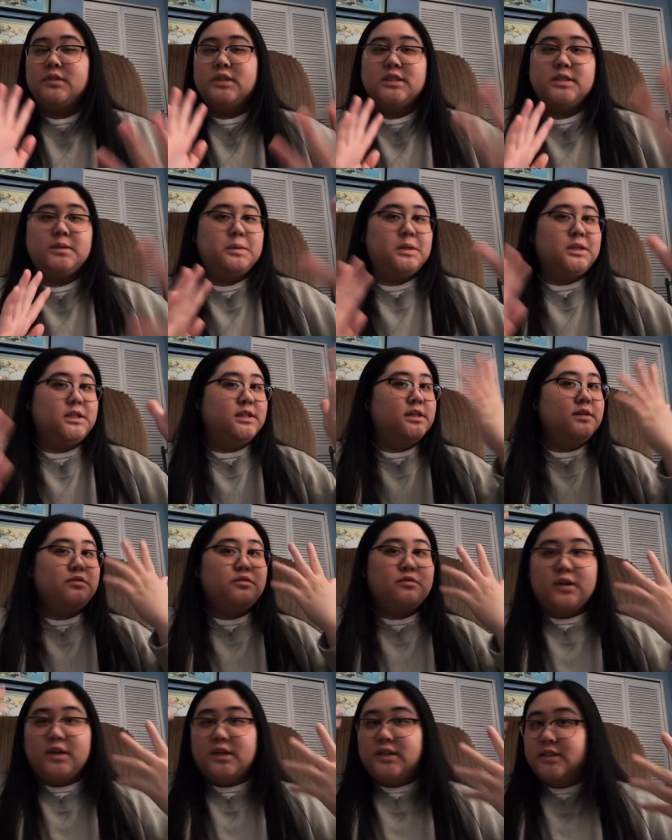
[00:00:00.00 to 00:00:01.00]
something
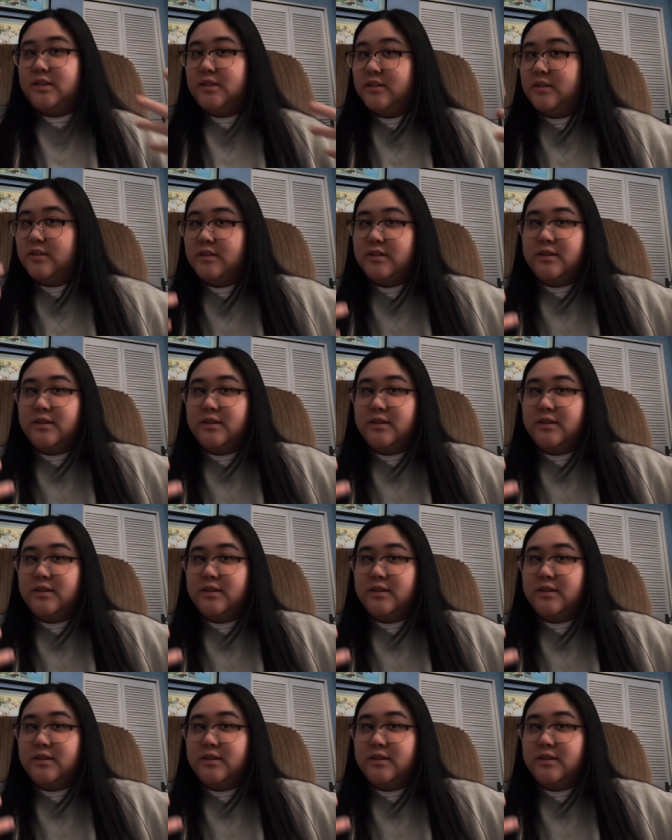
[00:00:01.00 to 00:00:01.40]
different,